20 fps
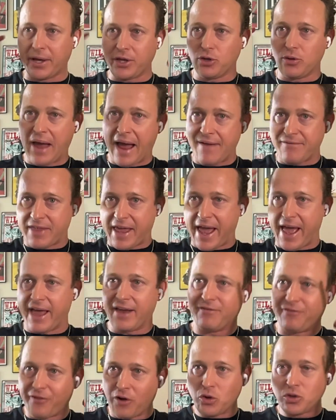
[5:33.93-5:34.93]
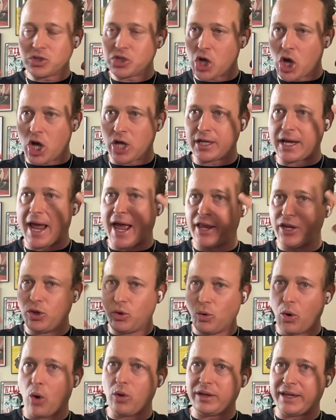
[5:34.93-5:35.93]
but you have the headphones on and
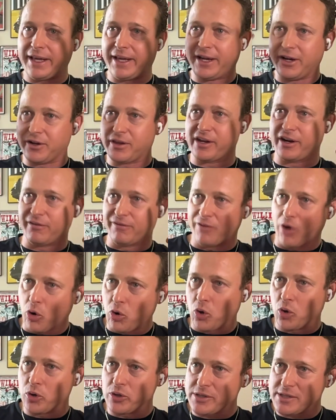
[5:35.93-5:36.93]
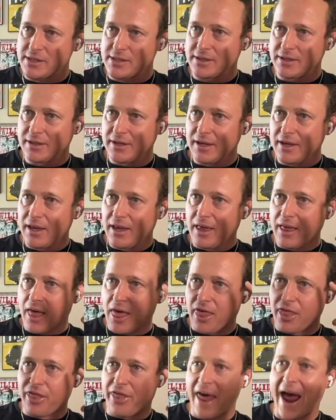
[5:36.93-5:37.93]
you only hear their vocals.
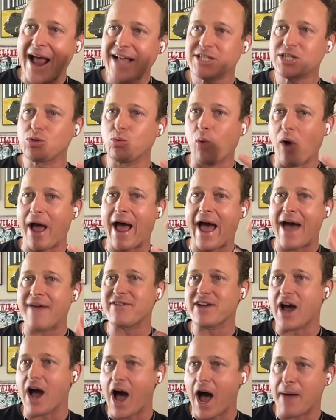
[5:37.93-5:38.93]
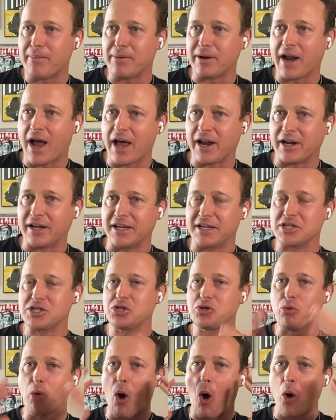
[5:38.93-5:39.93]
That's what having a habanada is.
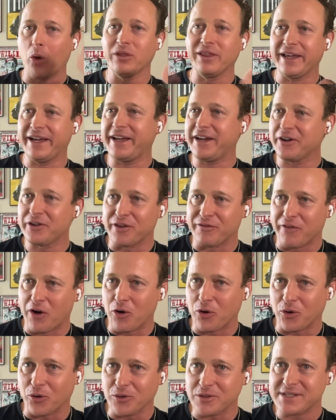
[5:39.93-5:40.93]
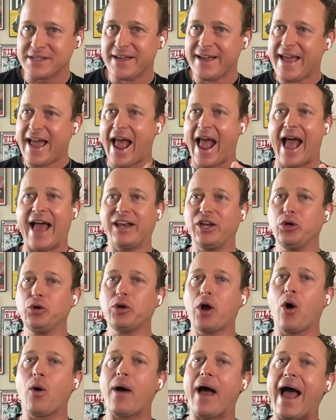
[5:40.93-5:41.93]
You only hear the vocals and you
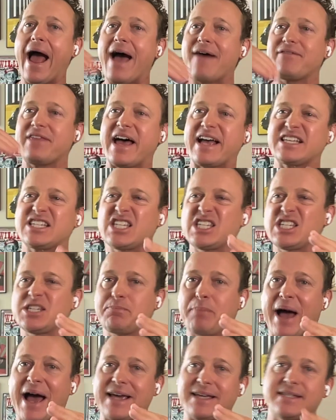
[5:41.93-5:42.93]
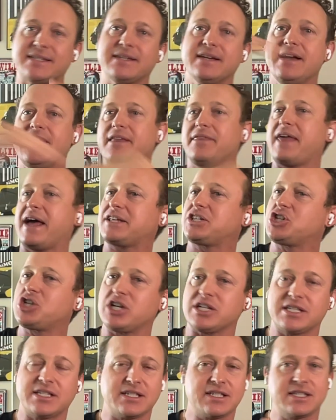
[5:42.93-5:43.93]
don't have that spice that's
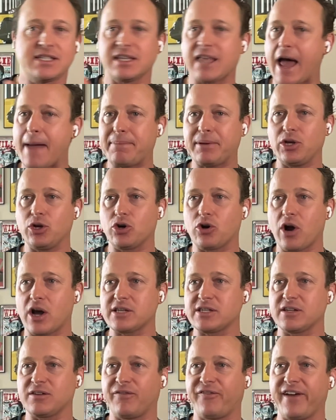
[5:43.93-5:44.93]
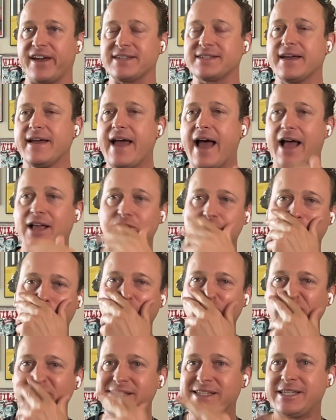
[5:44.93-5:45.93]
just slapping you across the face. And so
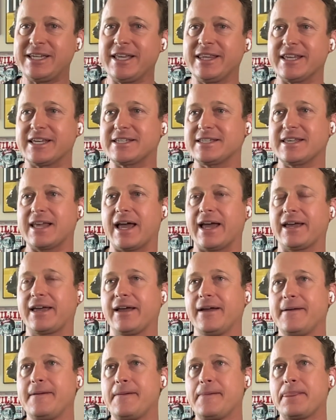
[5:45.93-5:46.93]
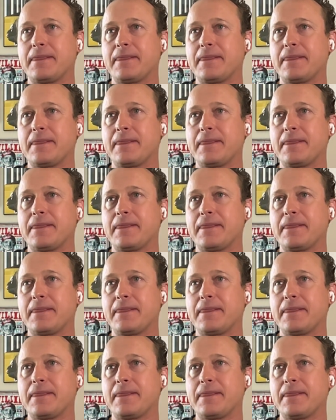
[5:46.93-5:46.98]
you see this like